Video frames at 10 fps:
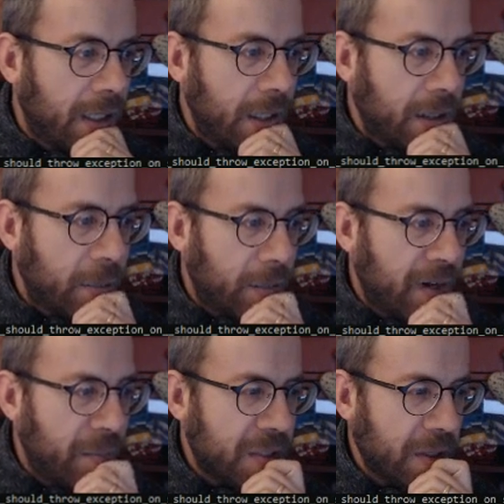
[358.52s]

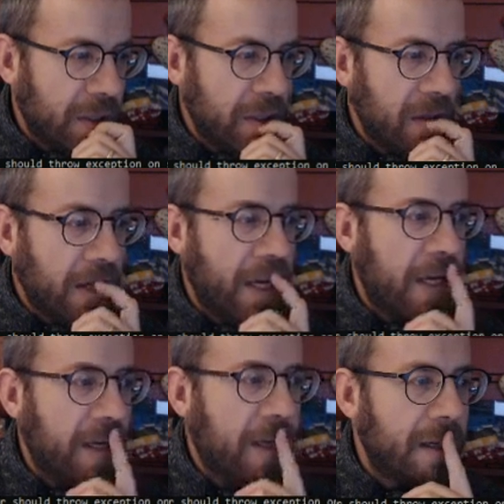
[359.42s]
perhaps little
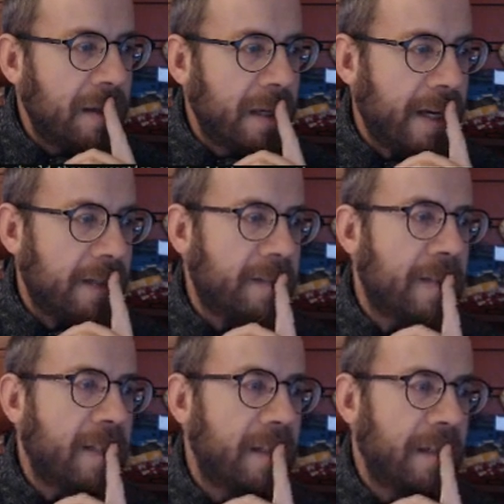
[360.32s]
a in
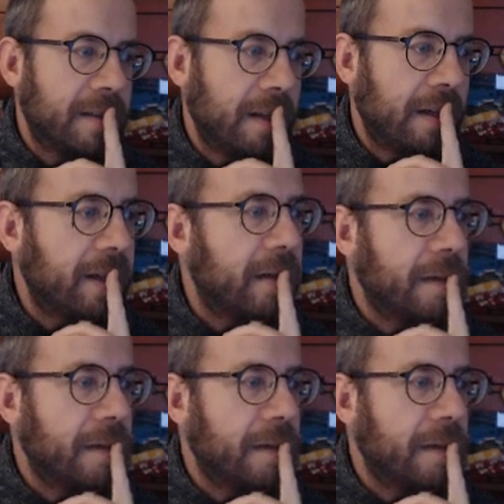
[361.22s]
ASCII is like